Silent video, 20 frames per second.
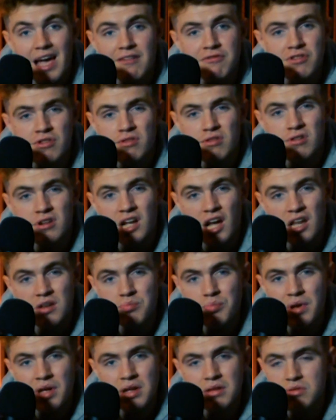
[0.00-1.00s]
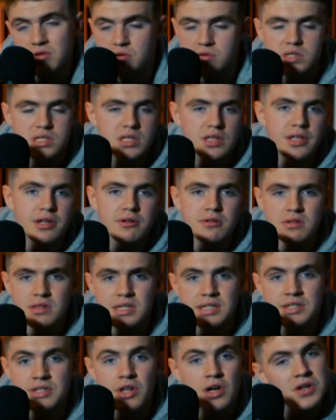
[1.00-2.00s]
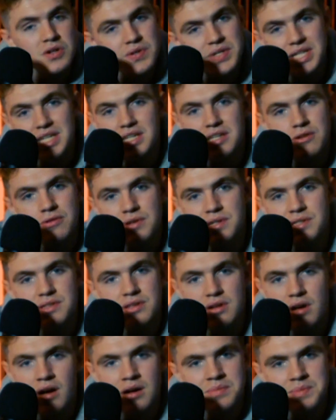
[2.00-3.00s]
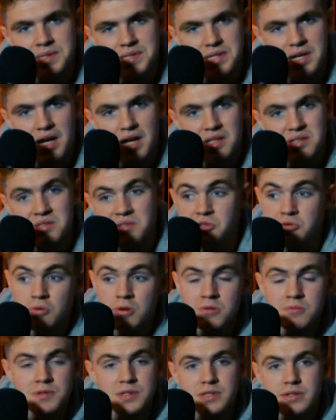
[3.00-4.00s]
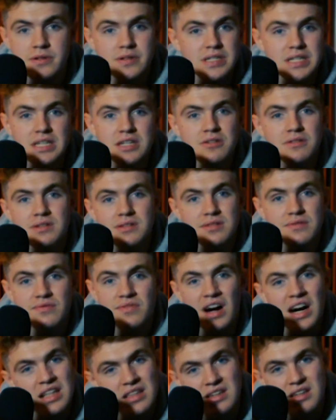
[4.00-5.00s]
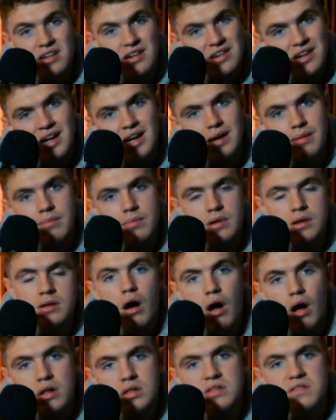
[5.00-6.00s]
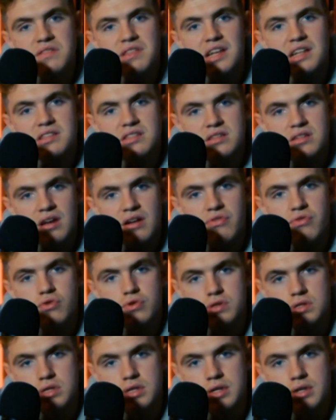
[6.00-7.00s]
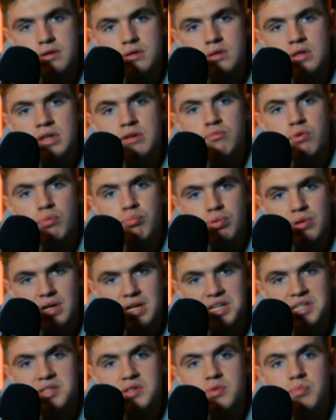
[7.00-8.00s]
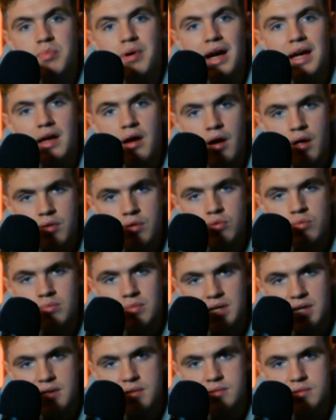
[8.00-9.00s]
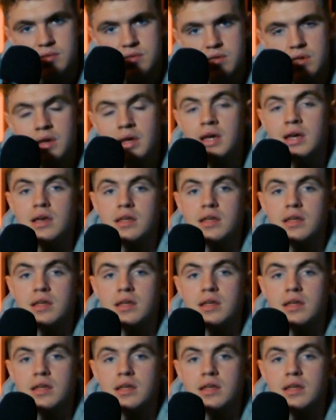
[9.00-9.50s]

After their gun ban, there's literally no decrease in homicides, nor was there a decrease in violent crime. All of that stuff was literally replaced by other means.